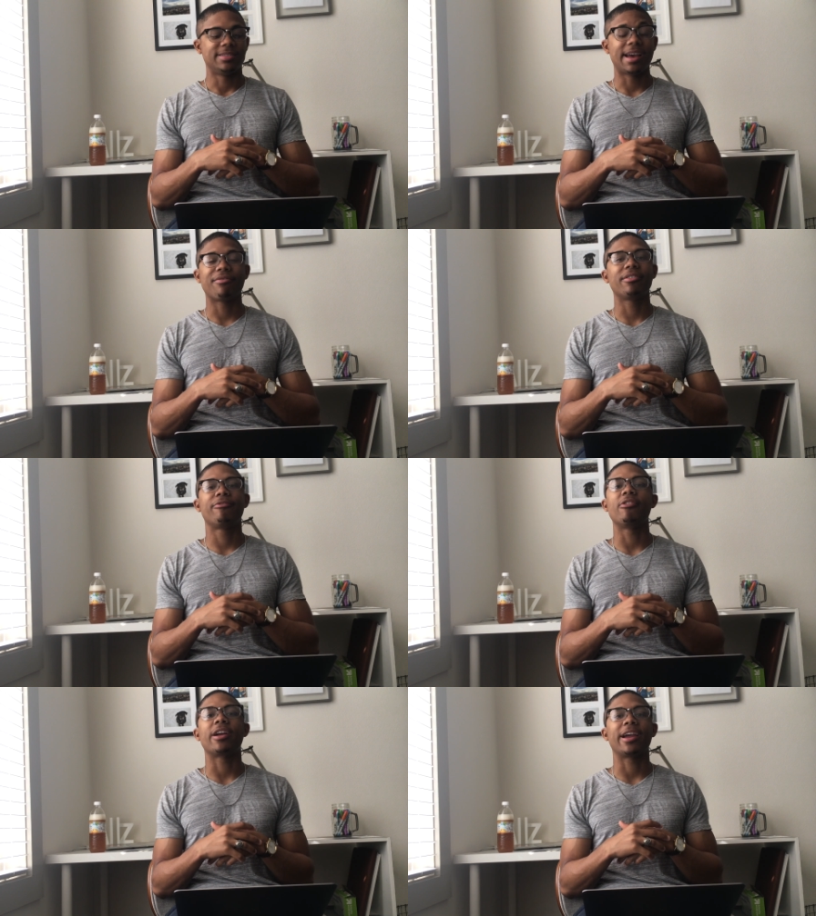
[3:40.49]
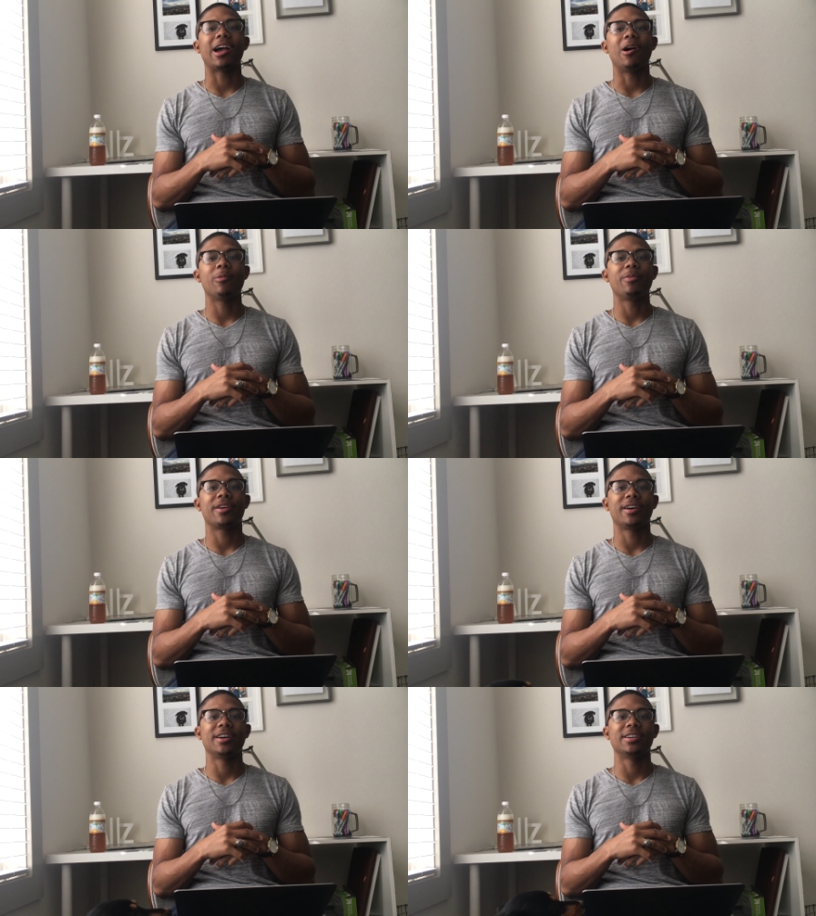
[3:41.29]
definitely freaking out
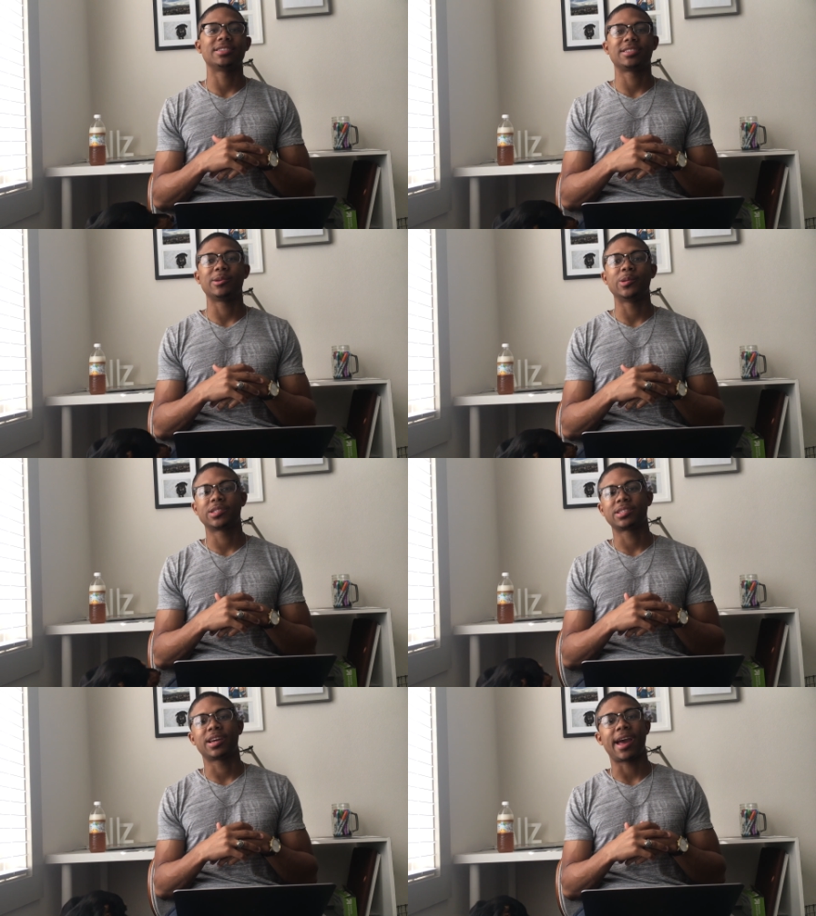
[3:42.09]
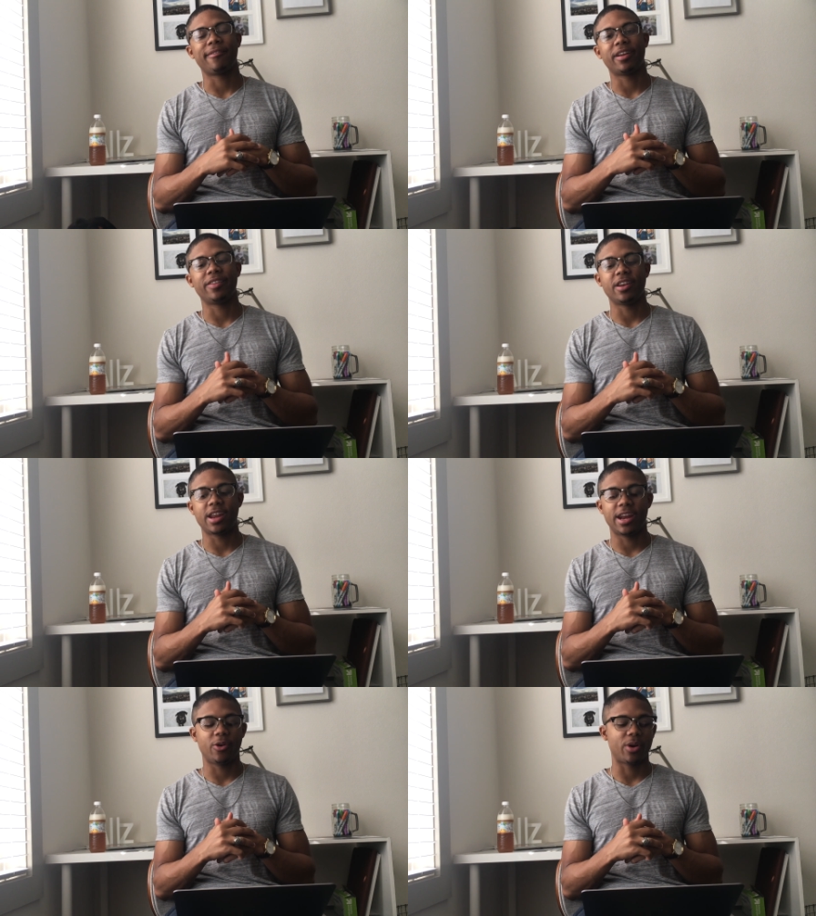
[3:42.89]
because it was kind of getting the
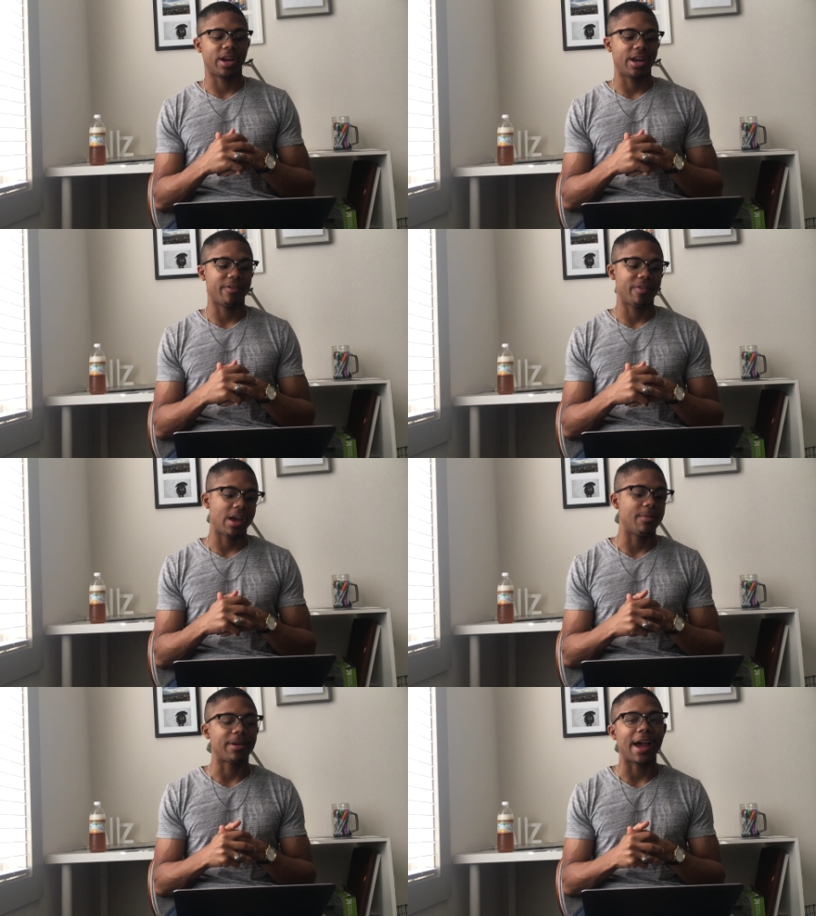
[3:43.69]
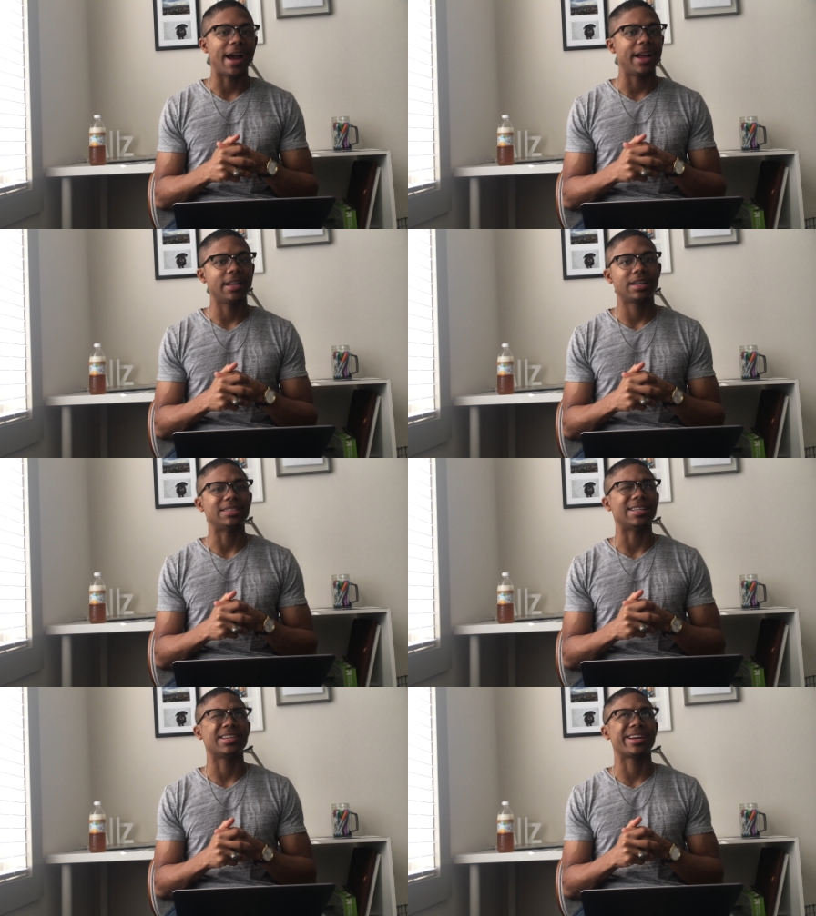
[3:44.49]
nitty gritty of the MCAT because
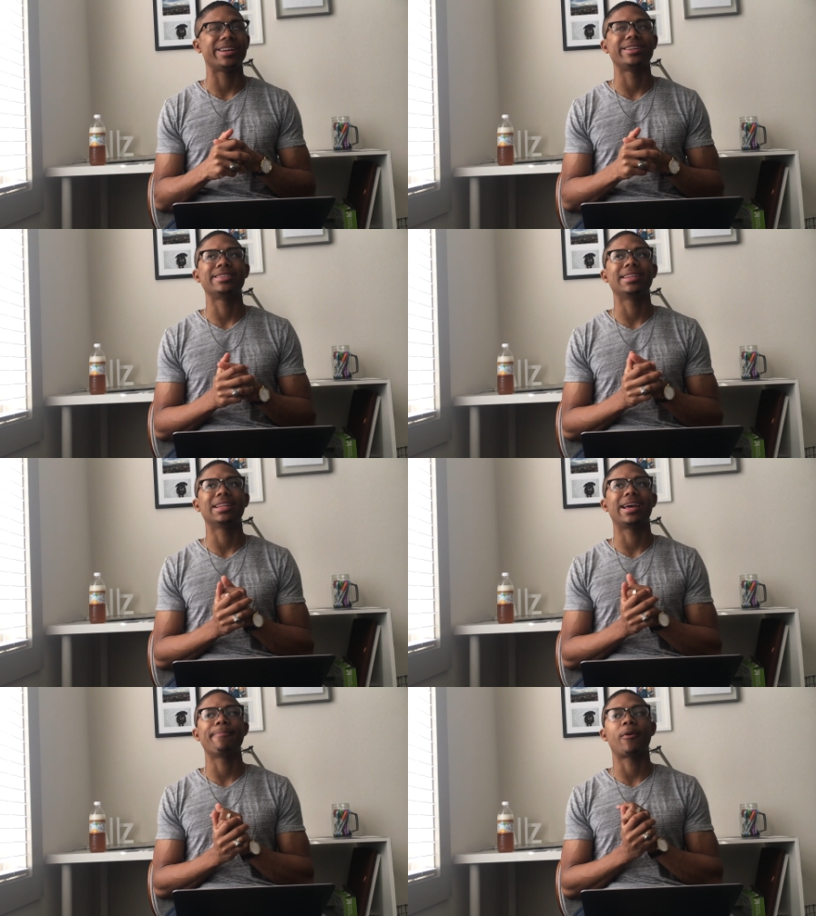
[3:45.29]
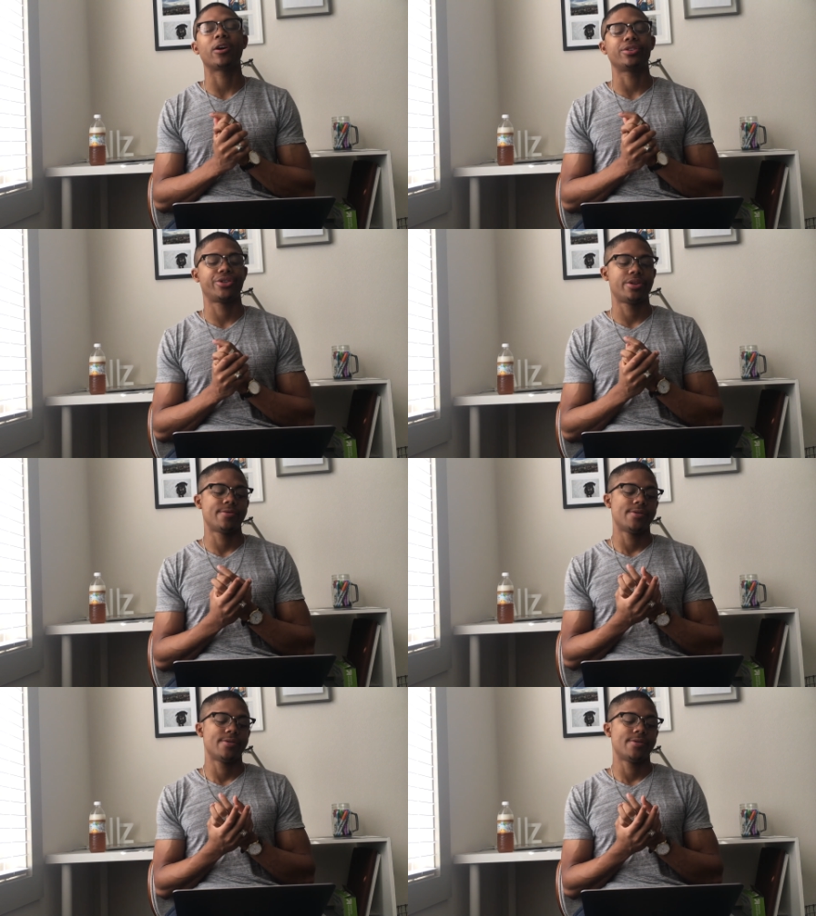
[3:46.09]
I took it in late March.